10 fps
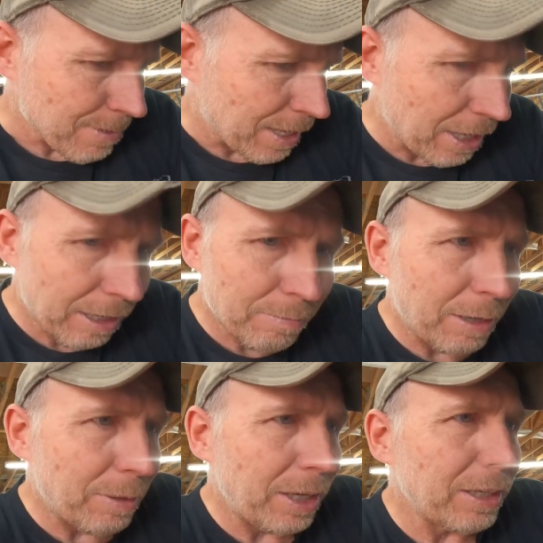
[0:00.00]
I think
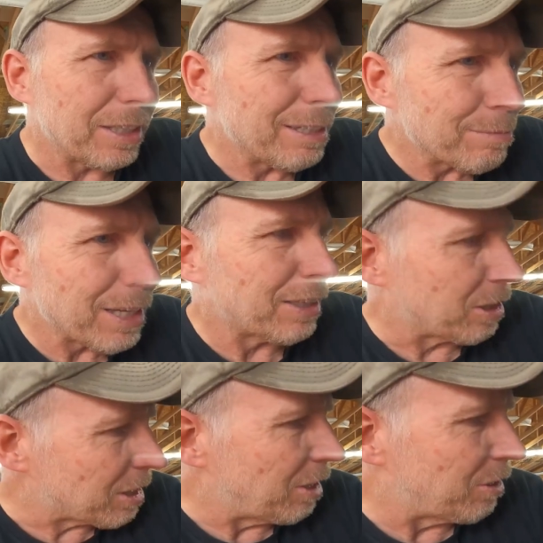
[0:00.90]
maybe it seems like
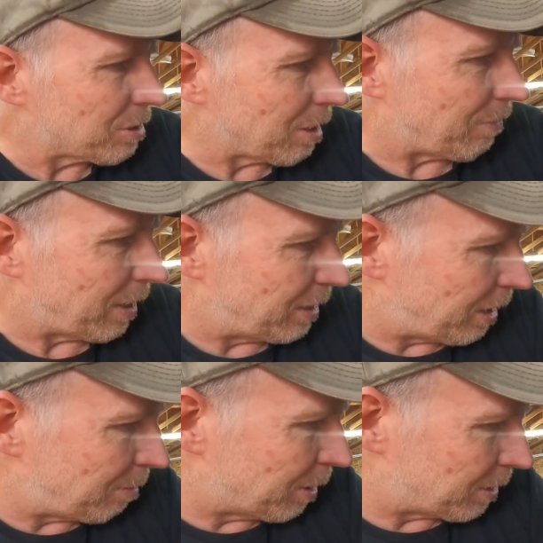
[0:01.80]
there's other stuff I
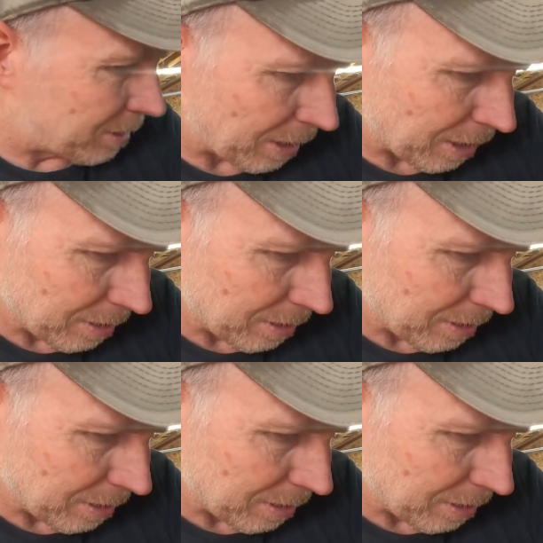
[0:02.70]
did, but